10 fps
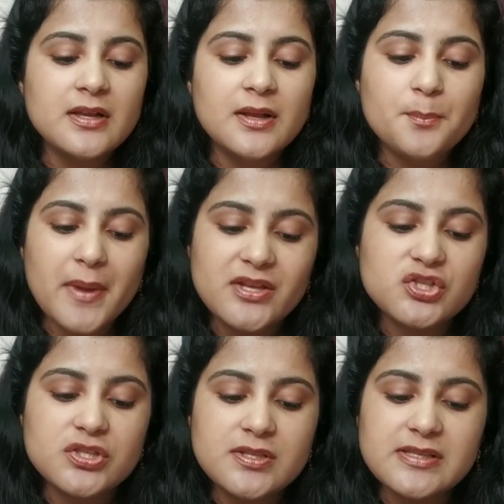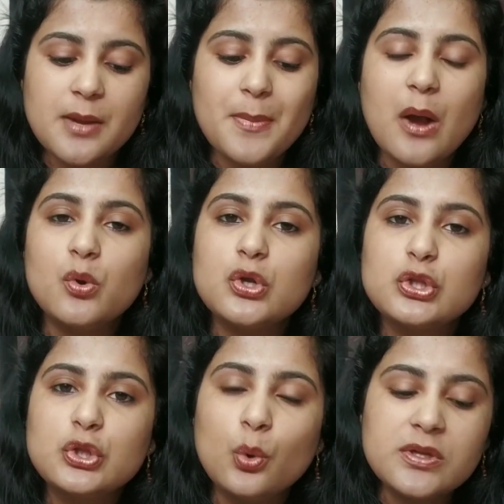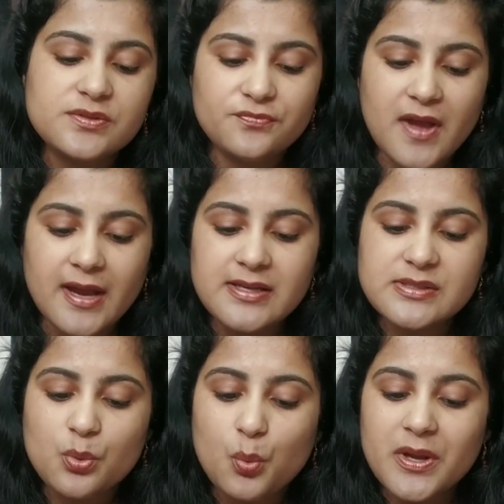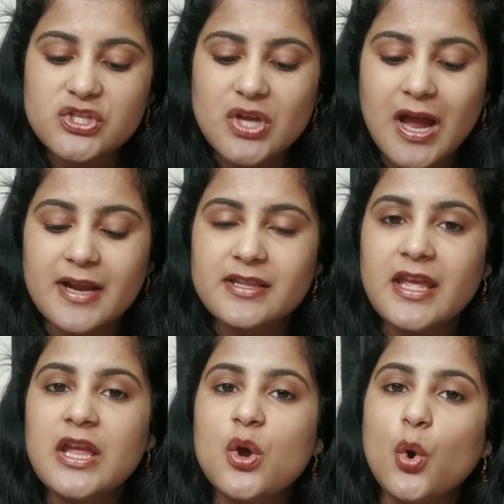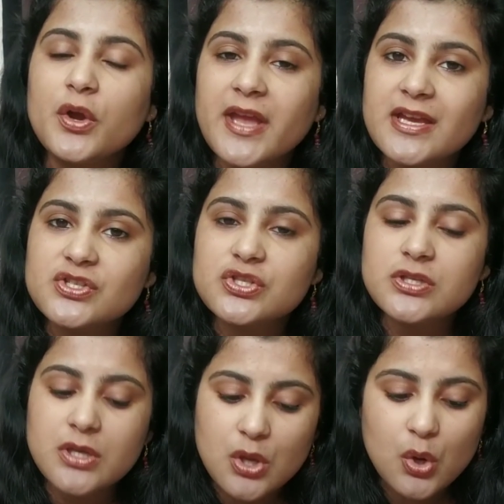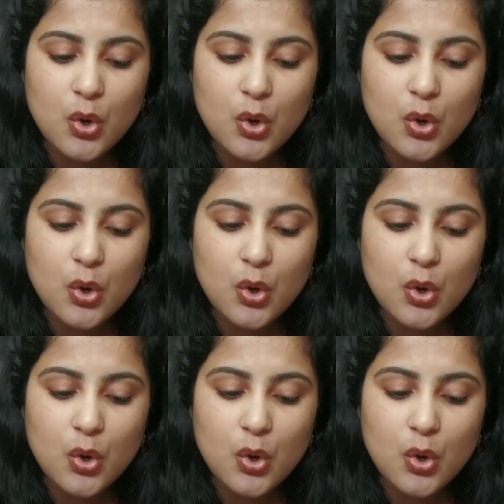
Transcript: mentions about those facts which are the occasion,